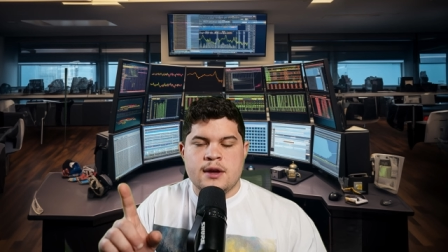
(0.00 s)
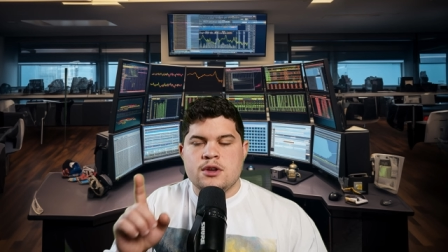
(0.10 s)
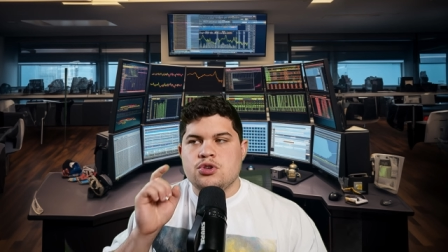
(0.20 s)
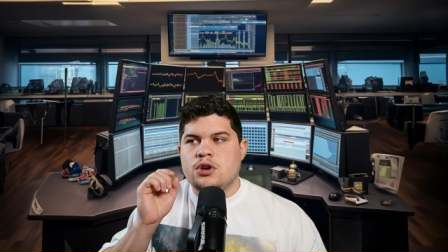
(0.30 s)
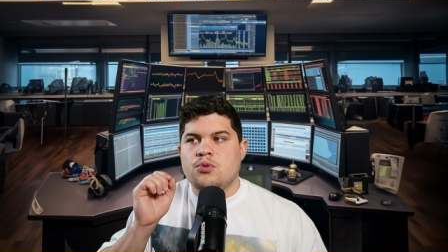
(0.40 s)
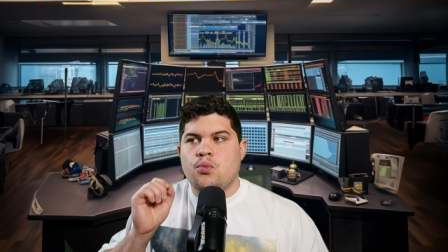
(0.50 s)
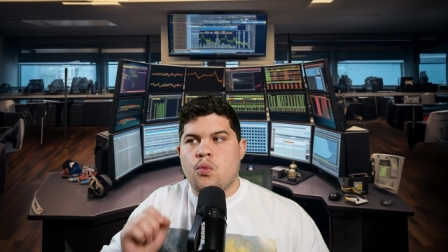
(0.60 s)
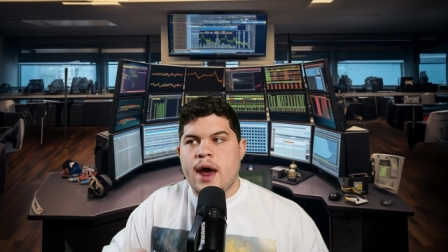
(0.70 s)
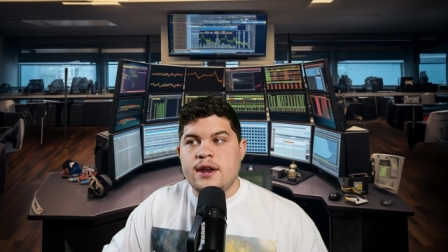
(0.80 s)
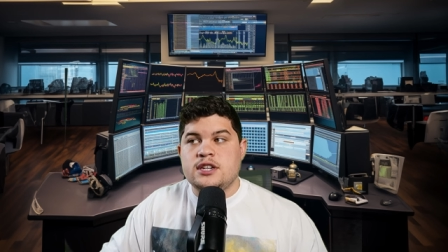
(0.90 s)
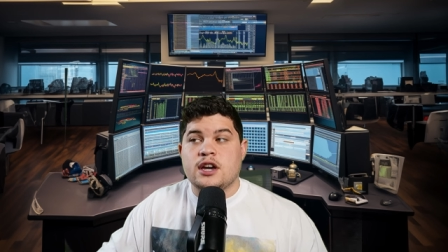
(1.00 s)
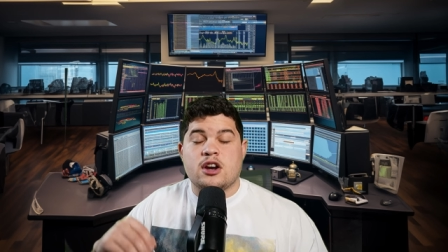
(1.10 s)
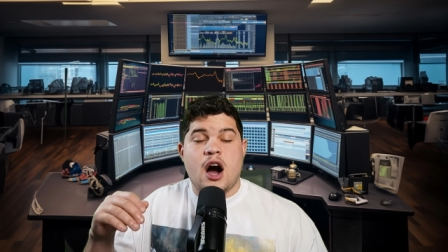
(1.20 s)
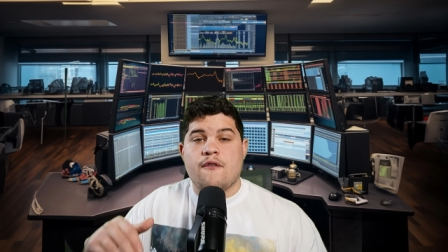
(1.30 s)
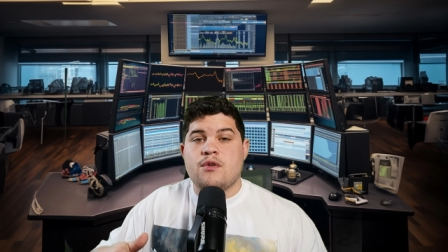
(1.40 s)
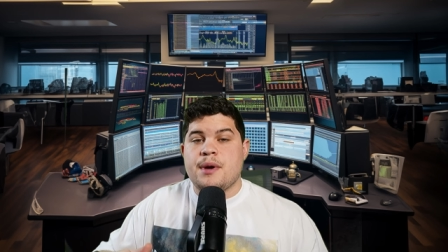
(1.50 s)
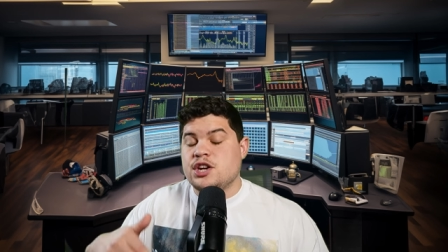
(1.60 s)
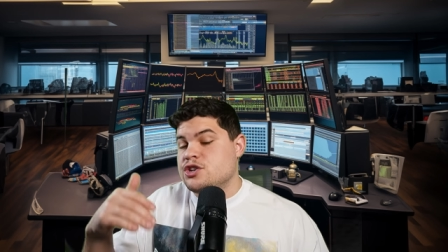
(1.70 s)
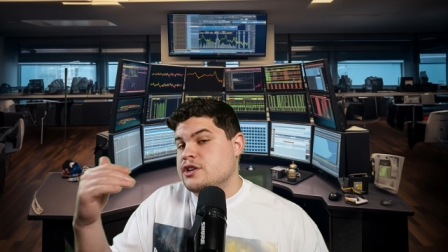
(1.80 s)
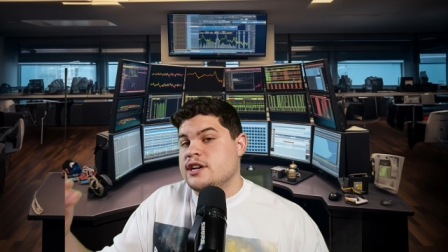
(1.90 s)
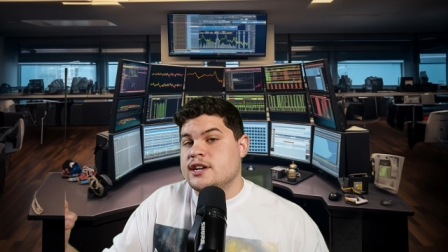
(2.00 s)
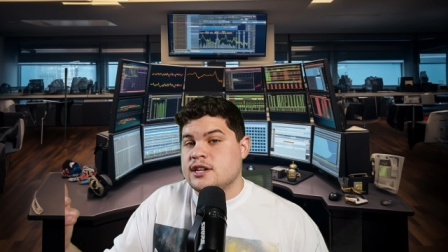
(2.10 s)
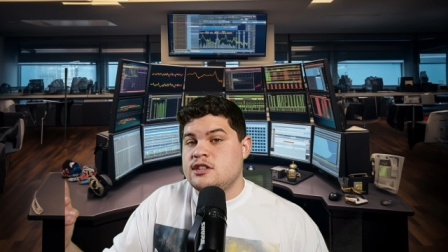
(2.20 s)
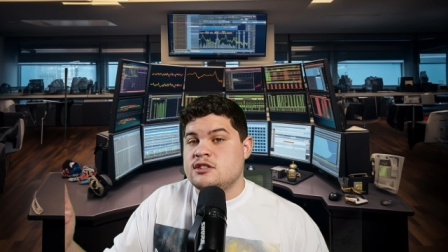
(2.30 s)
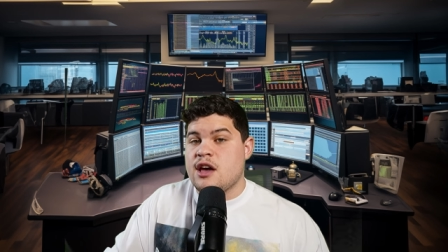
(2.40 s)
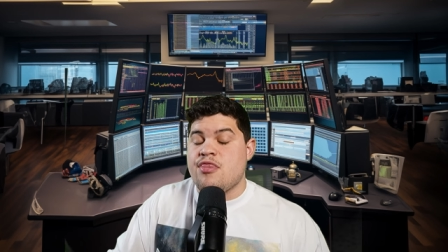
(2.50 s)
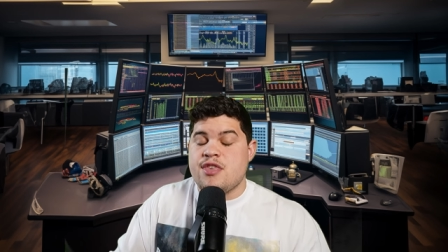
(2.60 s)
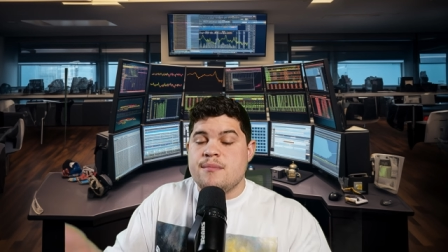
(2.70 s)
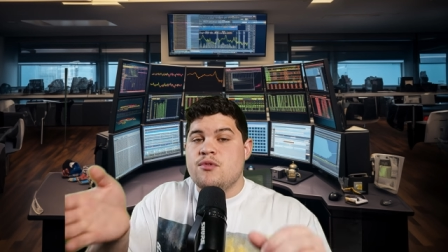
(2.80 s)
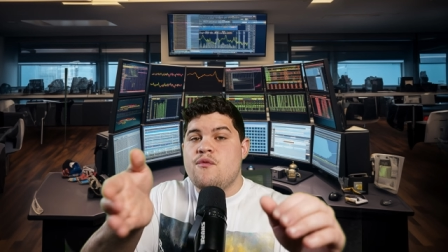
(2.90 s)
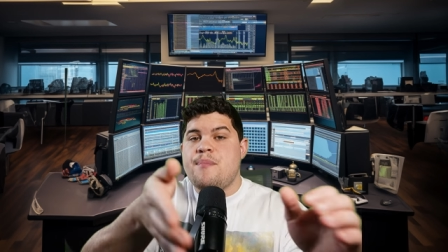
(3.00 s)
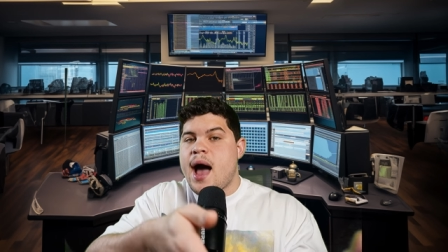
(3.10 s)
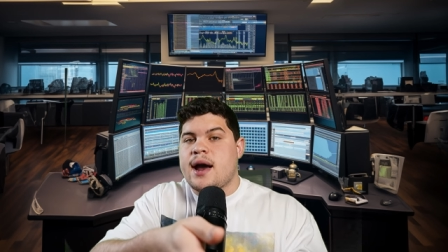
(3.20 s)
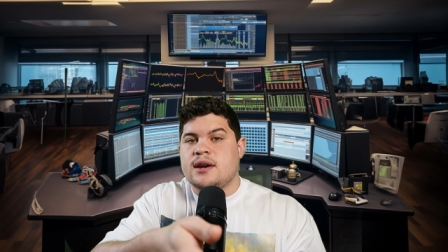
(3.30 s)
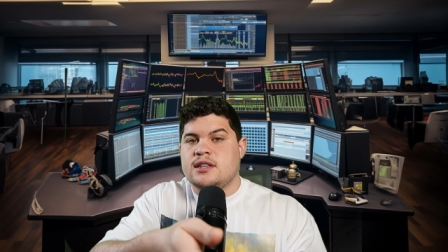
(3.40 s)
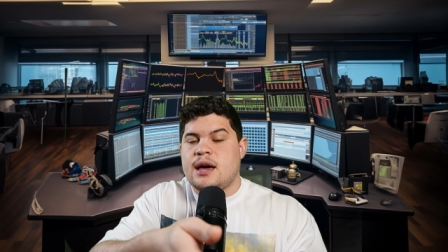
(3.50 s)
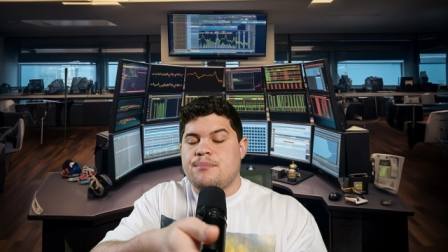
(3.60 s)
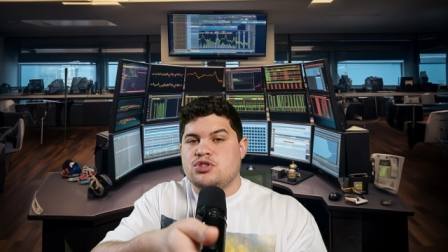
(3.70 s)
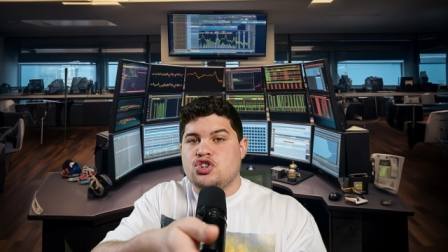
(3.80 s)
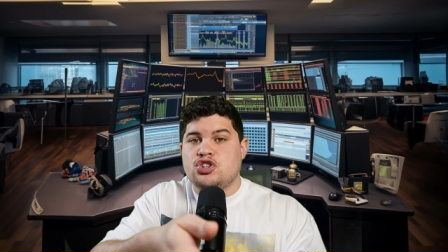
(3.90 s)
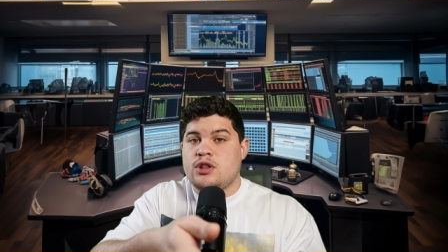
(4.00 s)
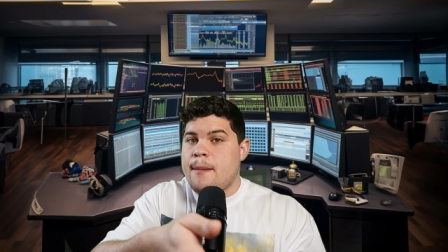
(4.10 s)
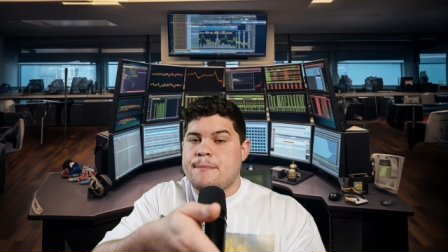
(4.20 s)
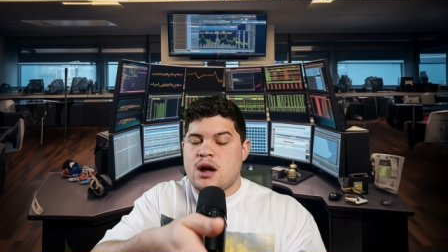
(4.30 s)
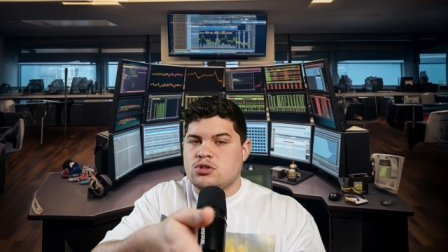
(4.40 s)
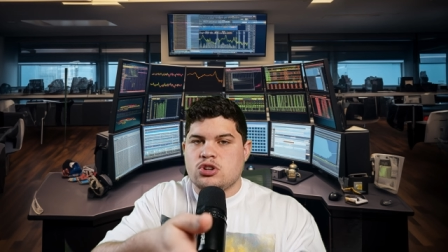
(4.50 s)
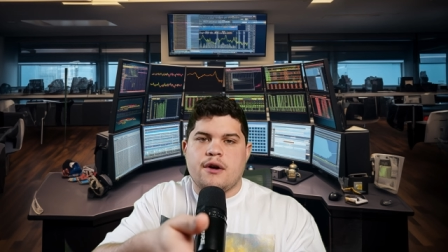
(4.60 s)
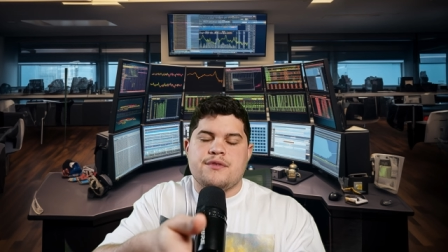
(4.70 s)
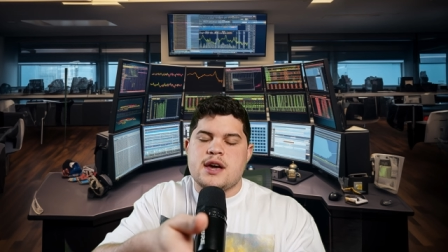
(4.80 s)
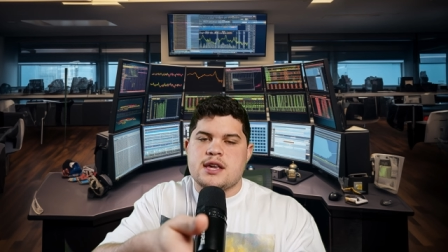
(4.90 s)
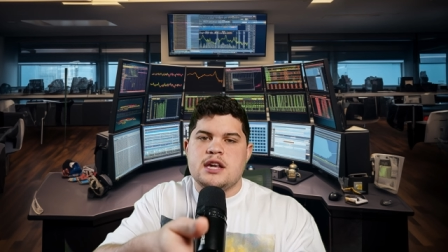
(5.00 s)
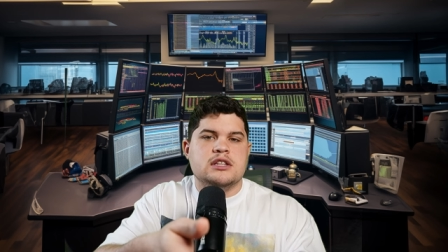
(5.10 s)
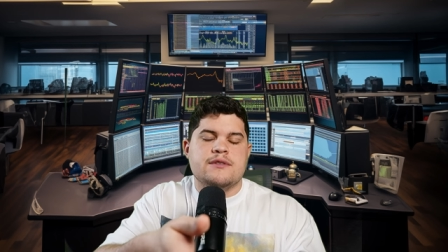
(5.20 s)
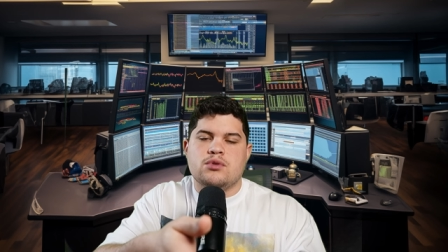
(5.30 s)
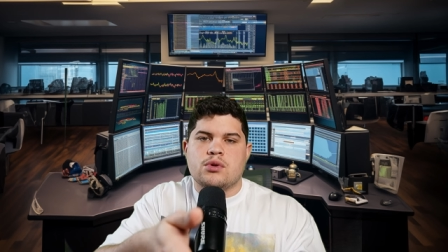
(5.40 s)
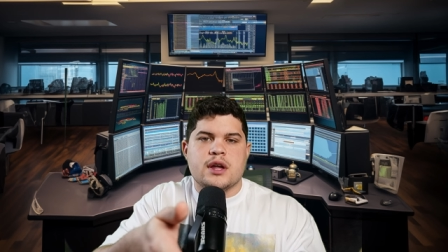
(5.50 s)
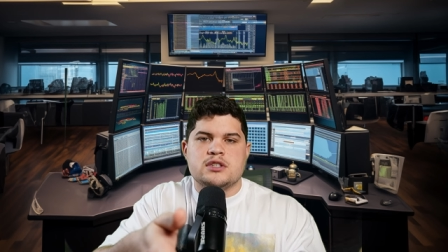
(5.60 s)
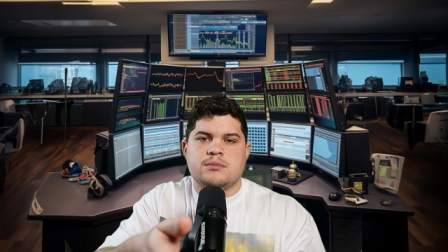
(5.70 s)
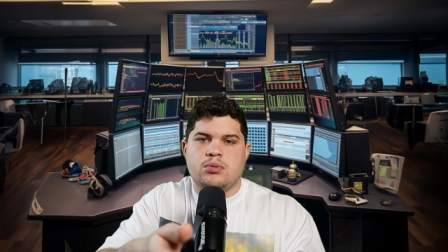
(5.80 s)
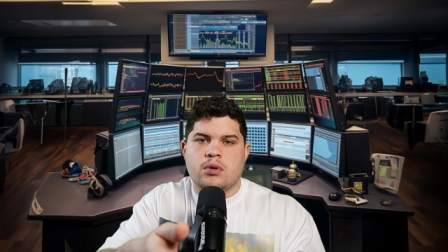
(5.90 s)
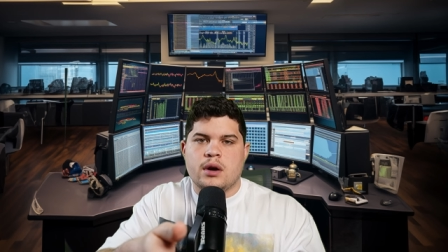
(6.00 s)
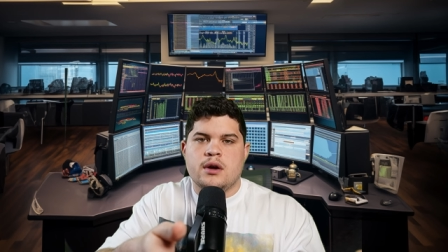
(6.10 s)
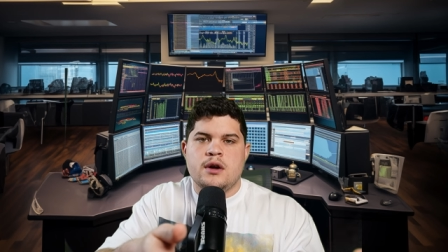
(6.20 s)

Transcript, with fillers: You can wait to get confirmation on indexes and then move back into that position that bounced off of that key level or that support.